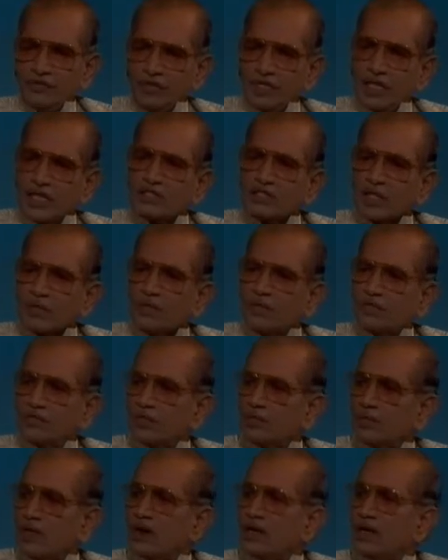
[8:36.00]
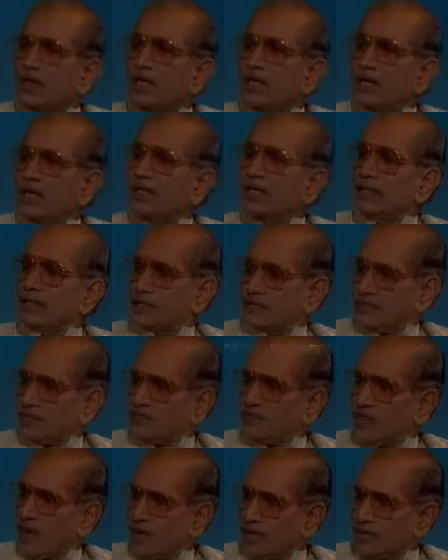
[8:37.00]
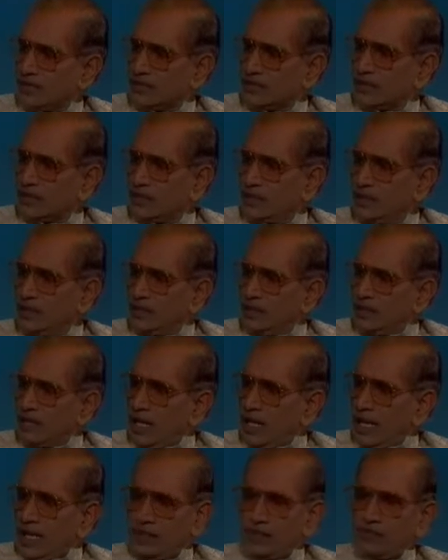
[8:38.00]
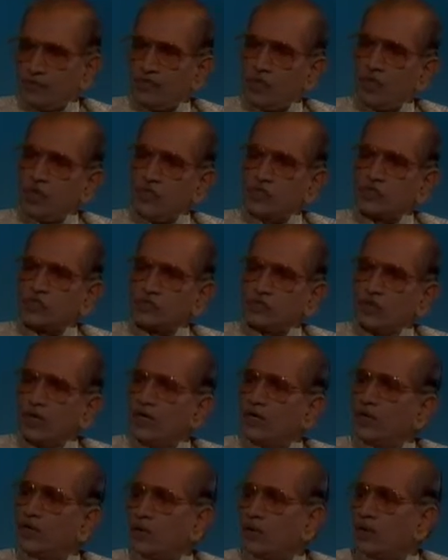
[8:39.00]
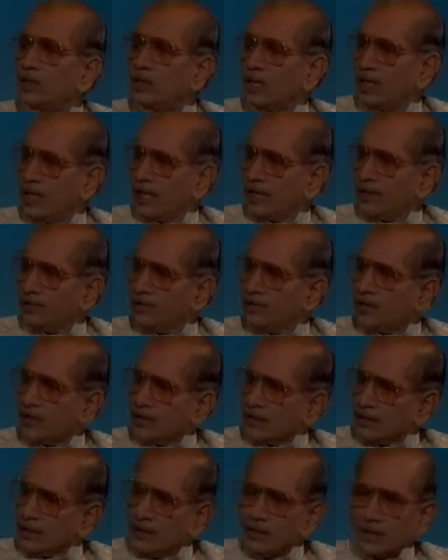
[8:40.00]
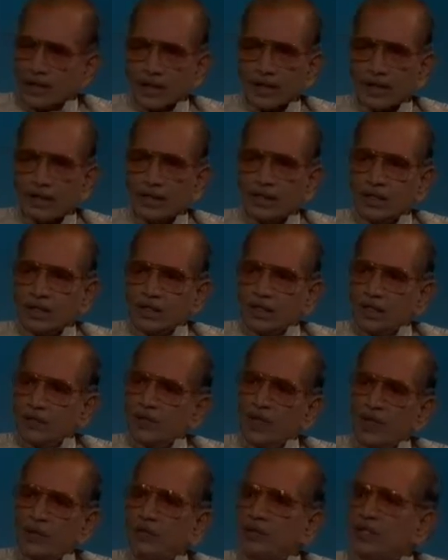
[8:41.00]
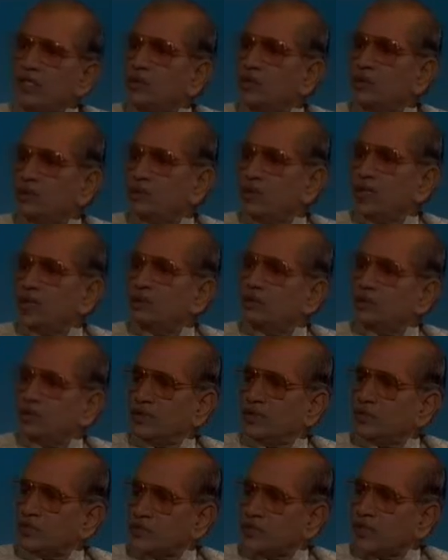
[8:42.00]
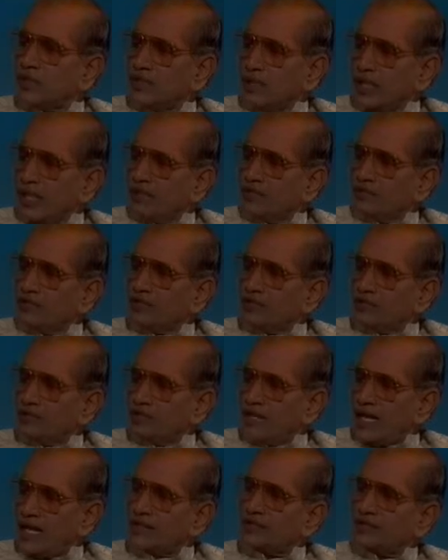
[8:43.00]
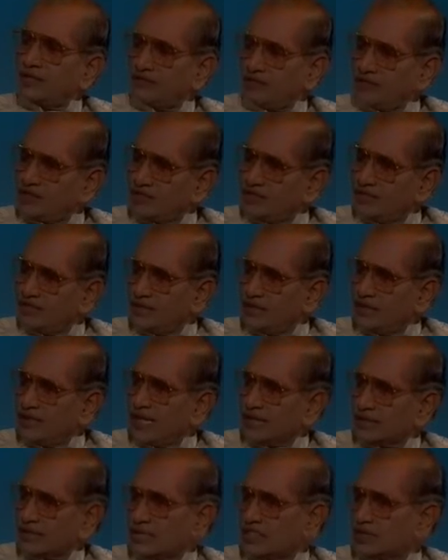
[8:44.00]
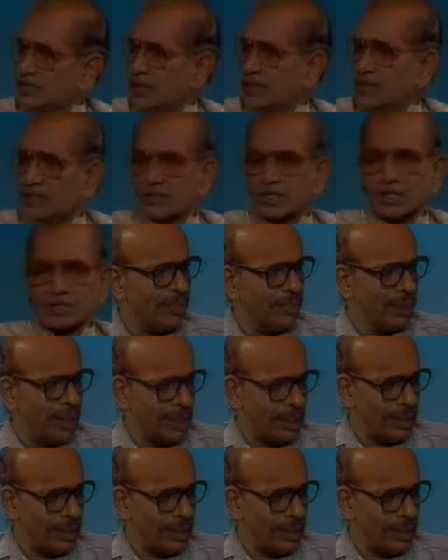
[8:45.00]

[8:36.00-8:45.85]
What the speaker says: If you take some of the modern areas of knowledge, and if one is very good in a language like India, maybe he would be able to use that language as effectively as his mother tongue.